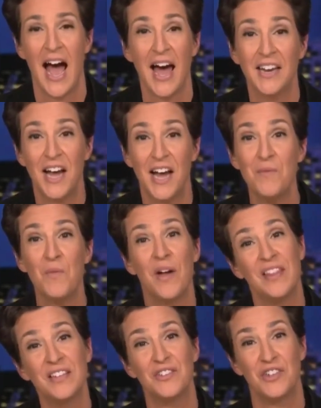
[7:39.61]
at a time
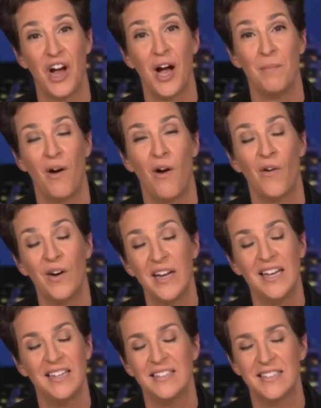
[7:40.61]
when this job
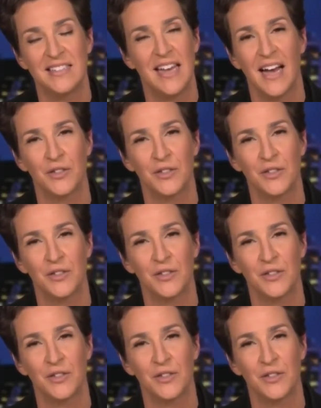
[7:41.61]
already is